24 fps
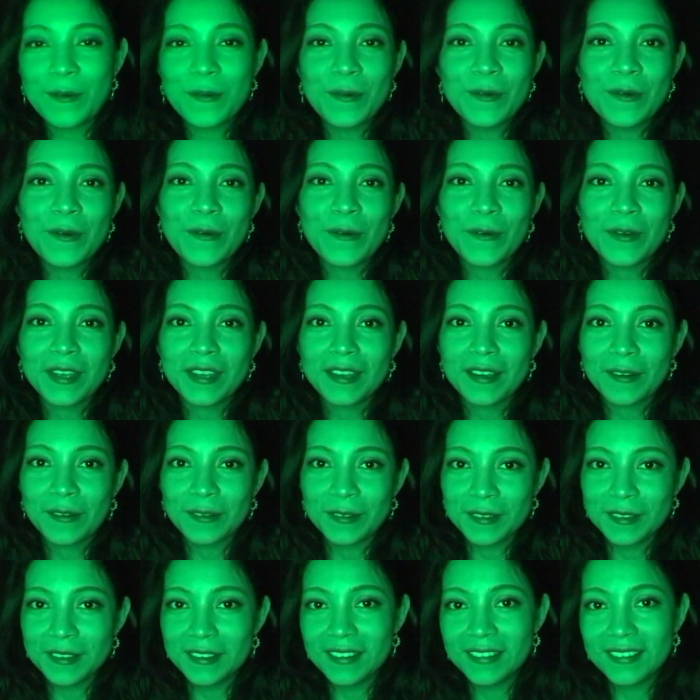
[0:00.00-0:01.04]
going
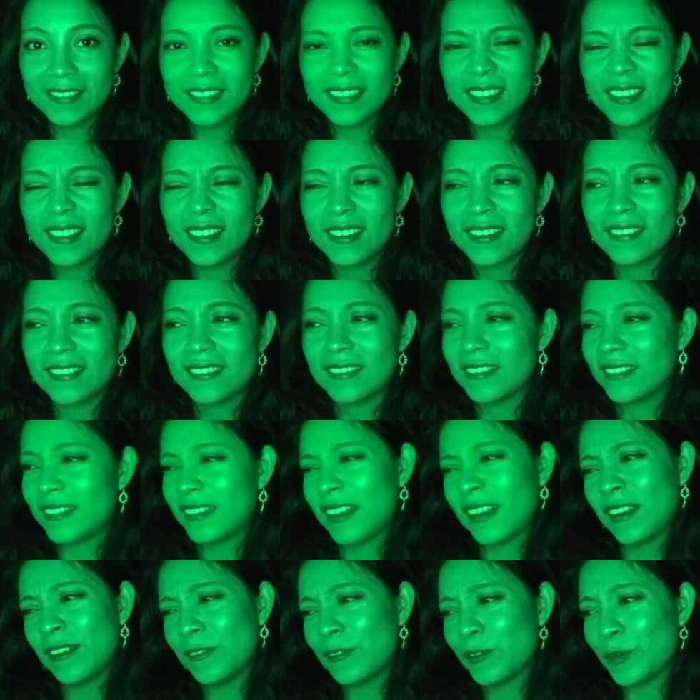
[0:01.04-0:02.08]
out. And
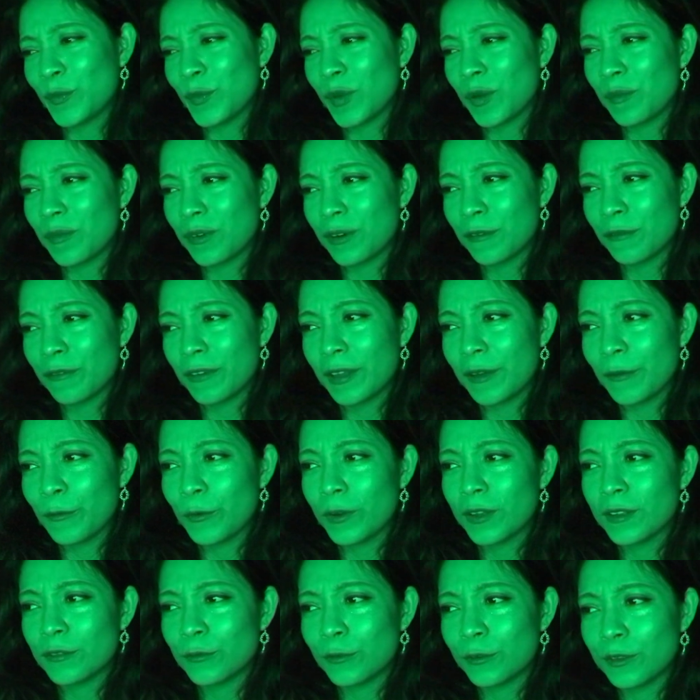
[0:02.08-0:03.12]
I don't remember if I
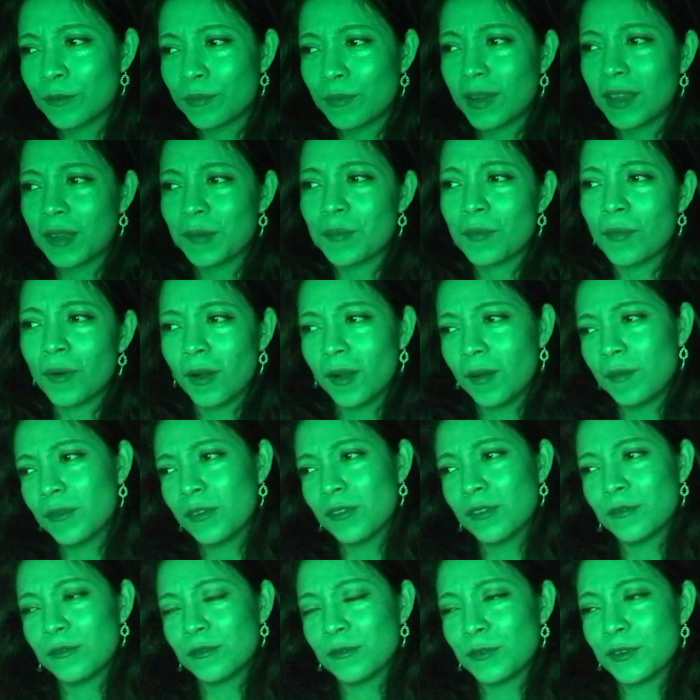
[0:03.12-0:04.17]
went with my mom
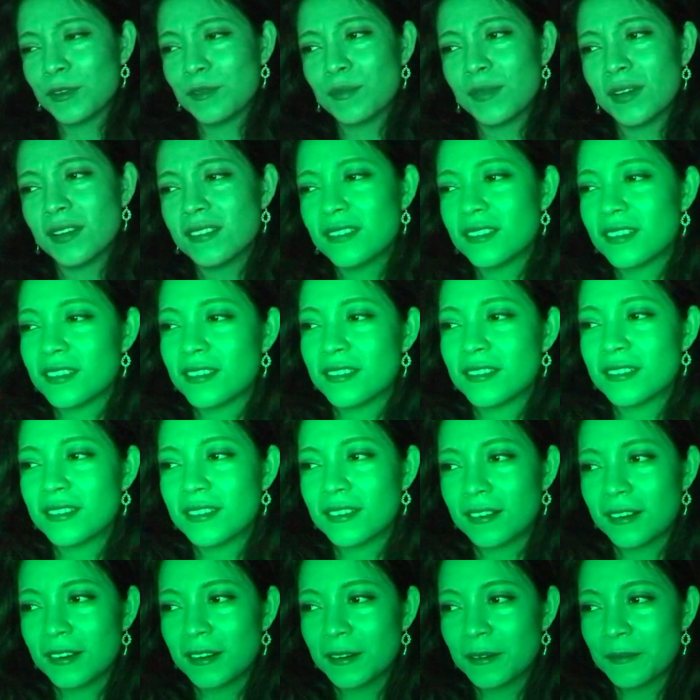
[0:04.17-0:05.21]
or with my
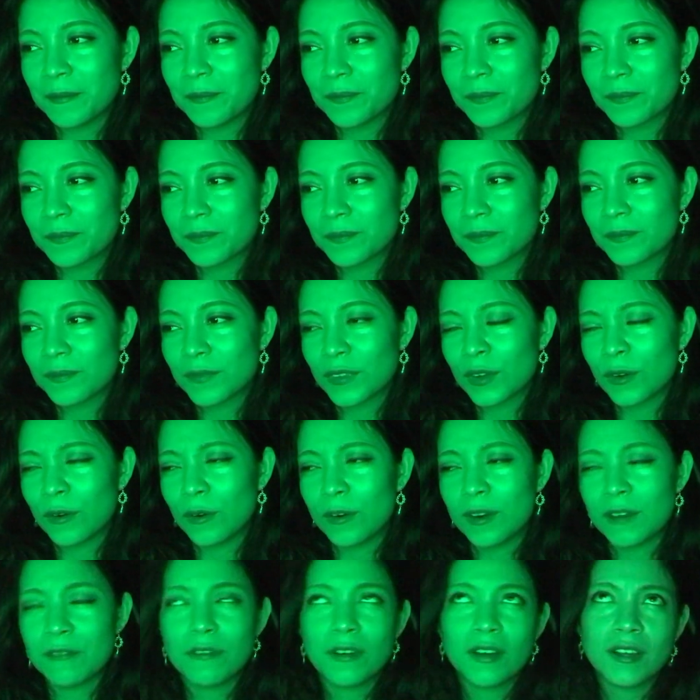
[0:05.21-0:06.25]
sister, or
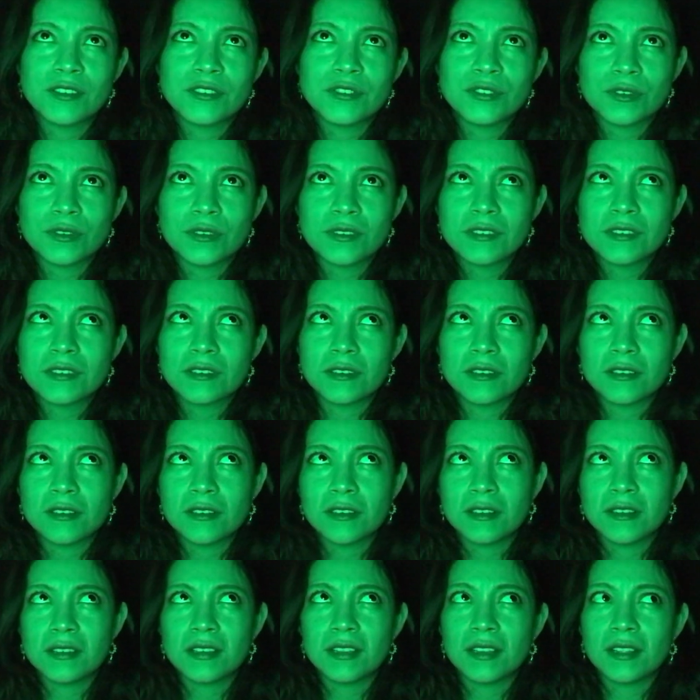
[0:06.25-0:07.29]
if I just turned
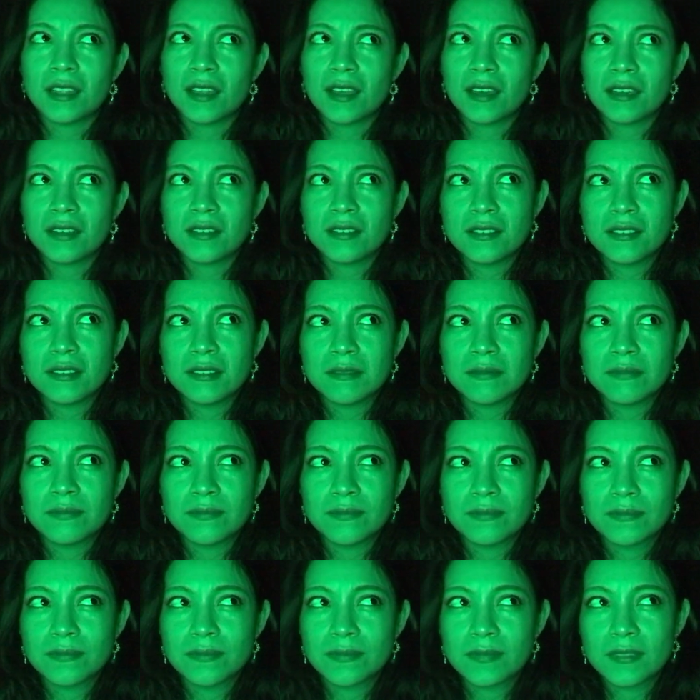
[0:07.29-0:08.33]
on the light.
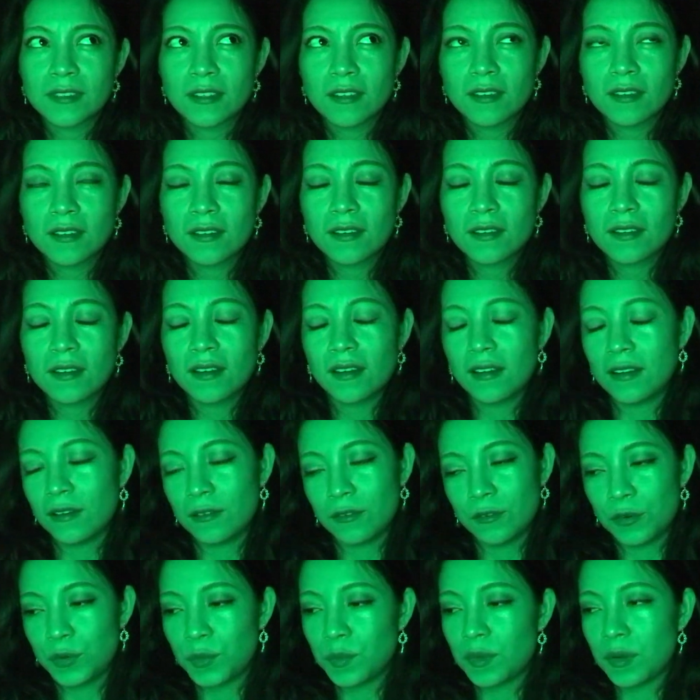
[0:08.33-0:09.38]
I don't
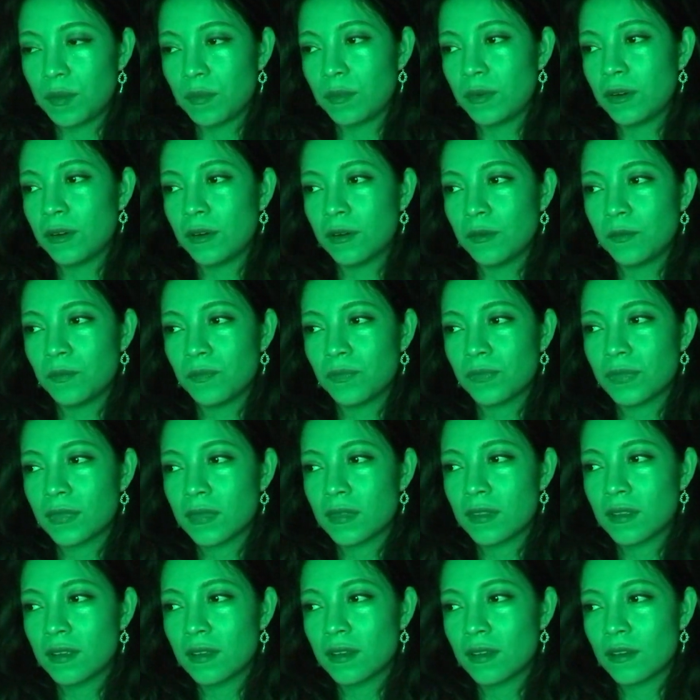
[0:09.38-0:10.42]
remember
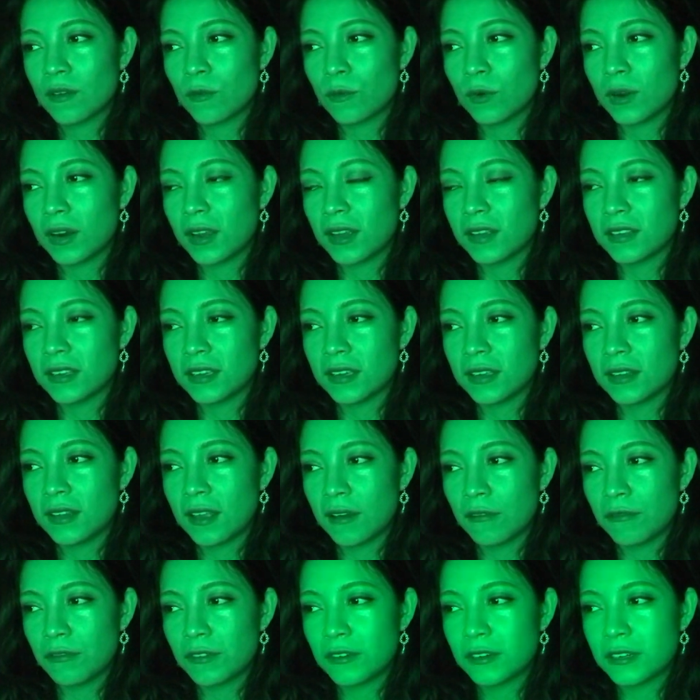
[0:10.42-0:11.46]
what I did
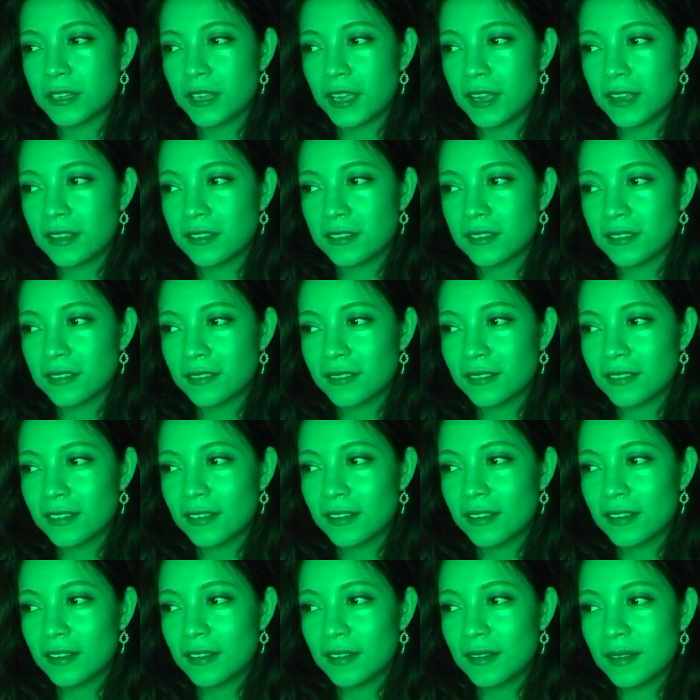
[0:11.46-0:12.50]
after that.
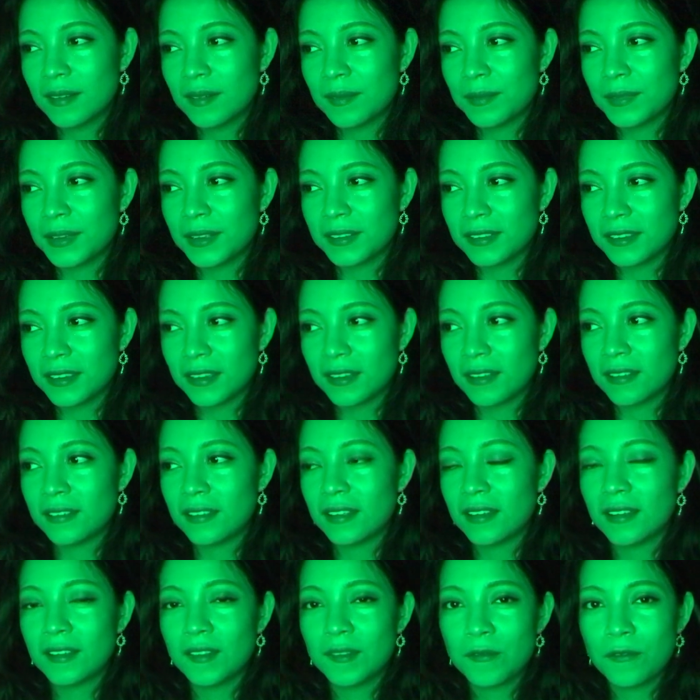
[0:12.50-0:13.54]
But yeah,
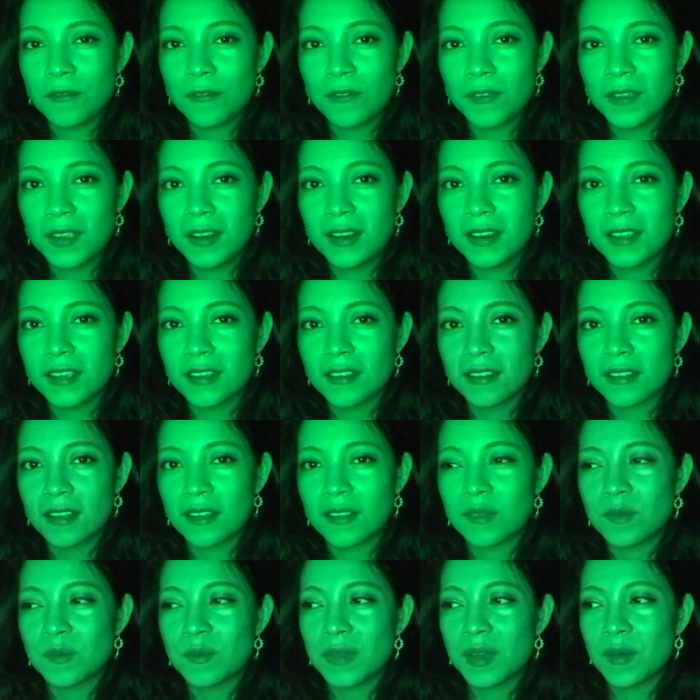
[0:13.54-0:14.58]
that feeling,
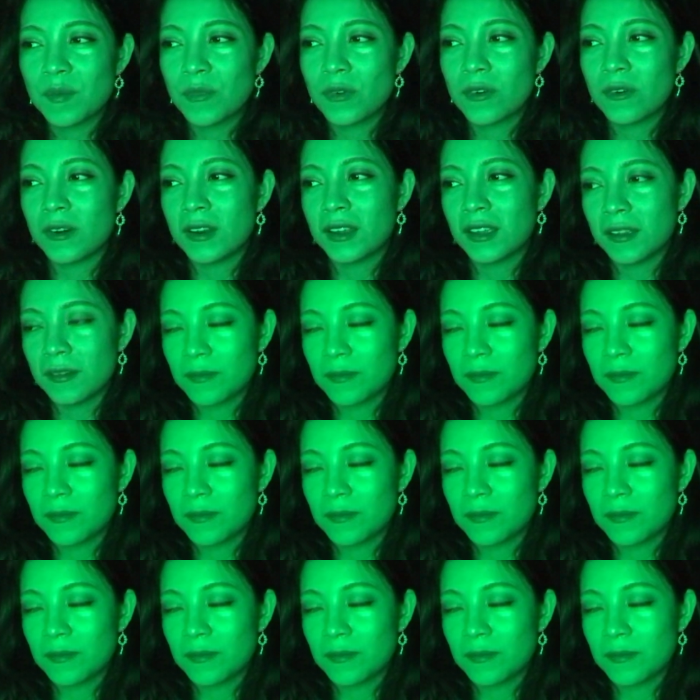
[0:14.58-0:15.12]
that memory